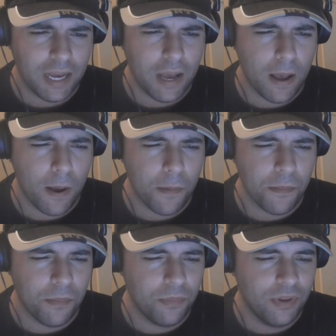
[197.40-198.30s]

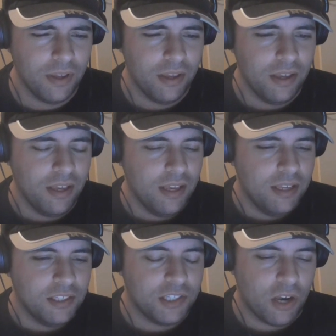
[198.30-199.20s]

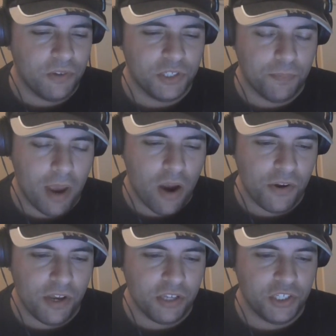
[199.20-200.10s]
So this
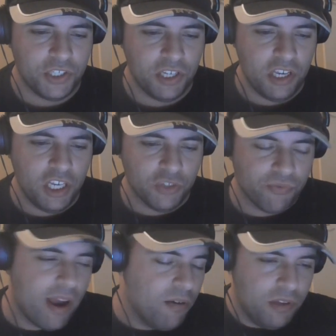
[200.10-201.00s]
Marius, he's
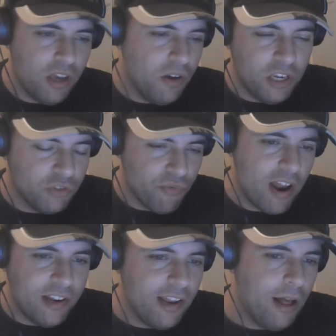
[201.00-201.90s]

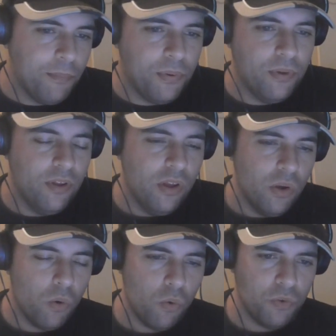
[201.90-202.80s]
rallied up
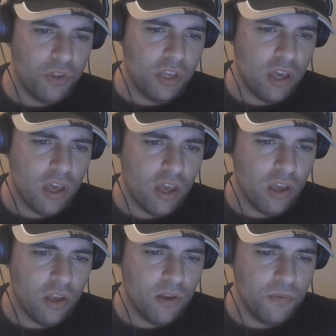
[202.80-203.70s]
all the
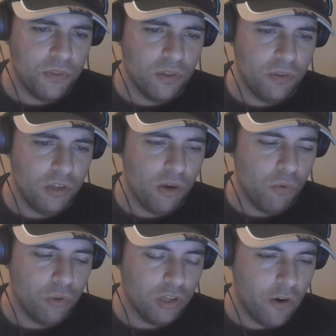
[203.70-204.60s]

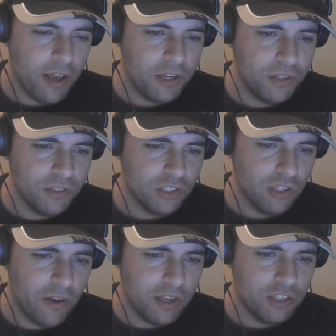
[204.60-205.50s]
Lycans.
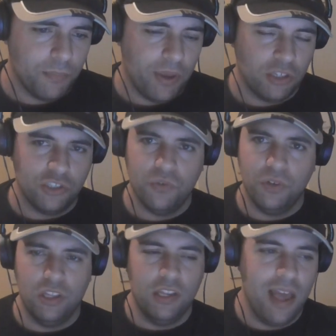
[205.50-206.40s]
The Lycans are back
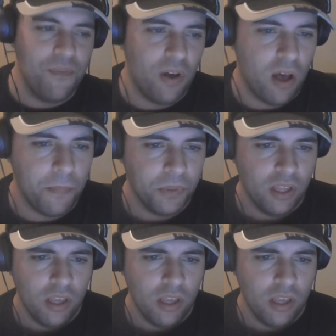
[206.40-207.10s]
stronger than ever.